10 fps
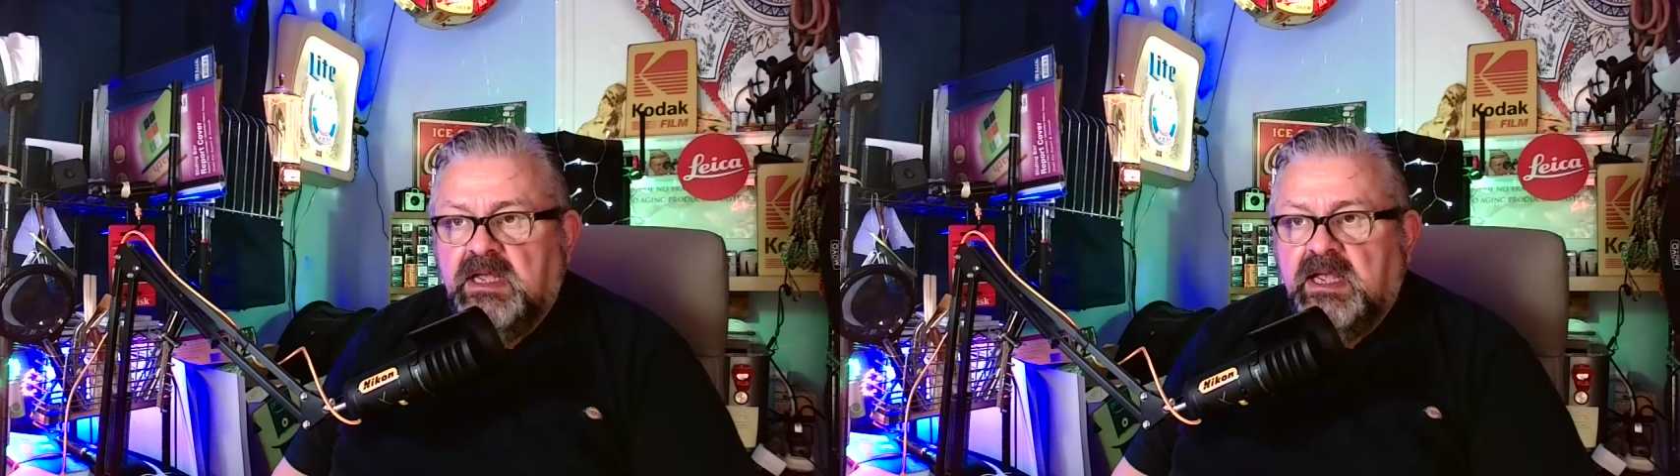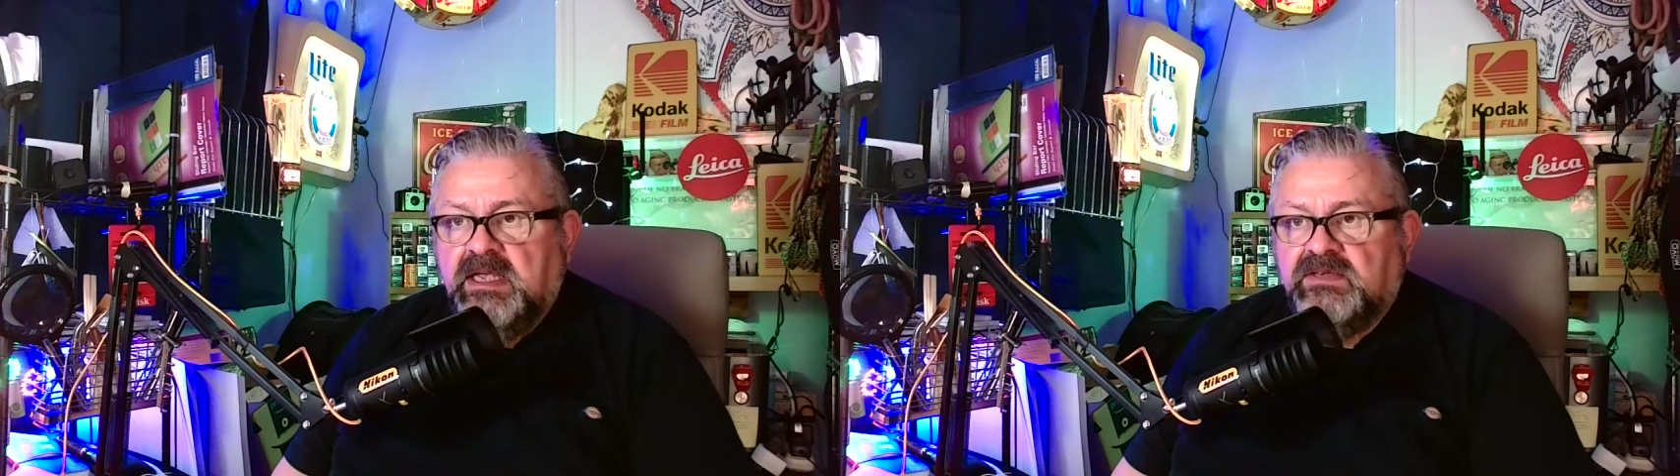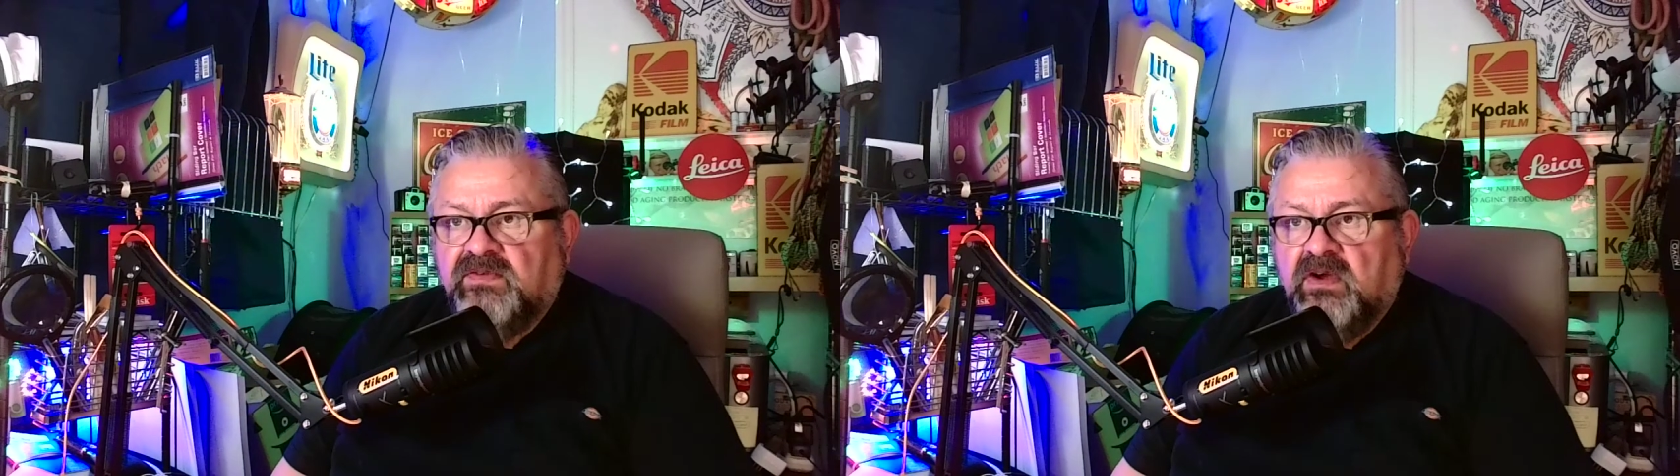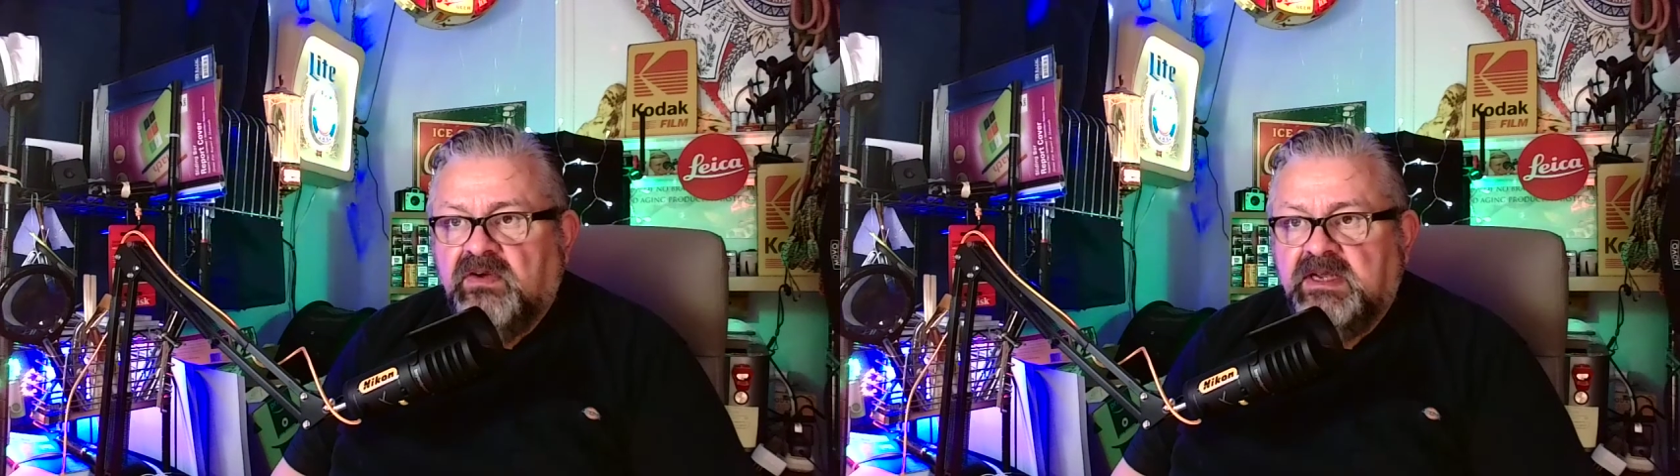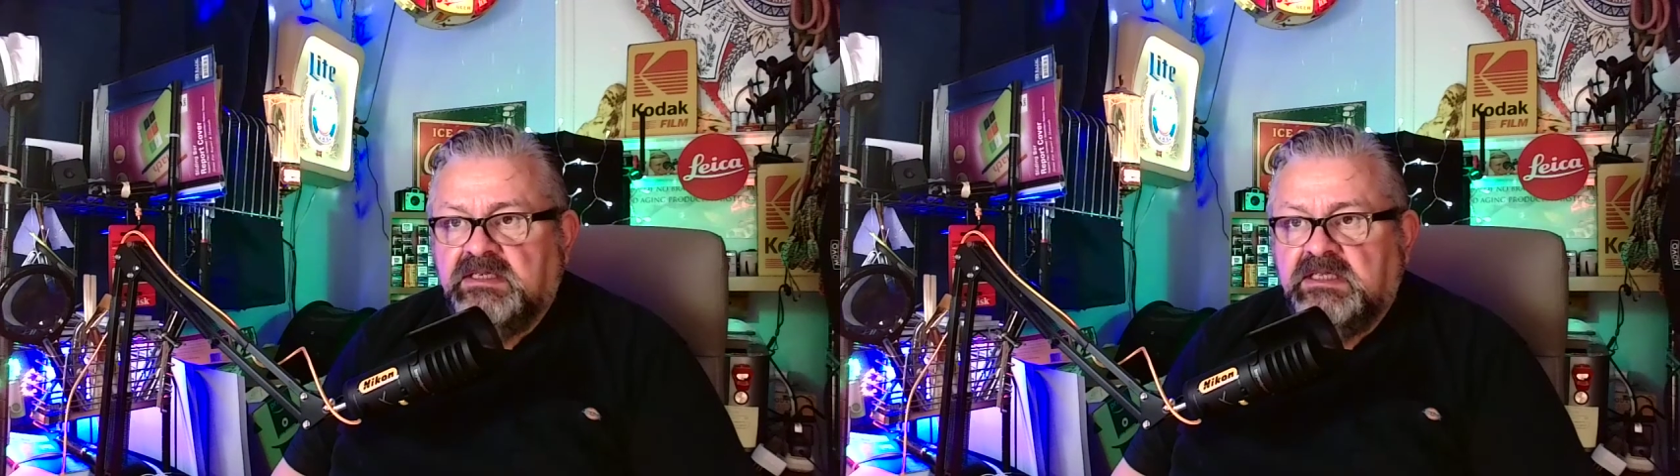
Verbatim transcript: as far as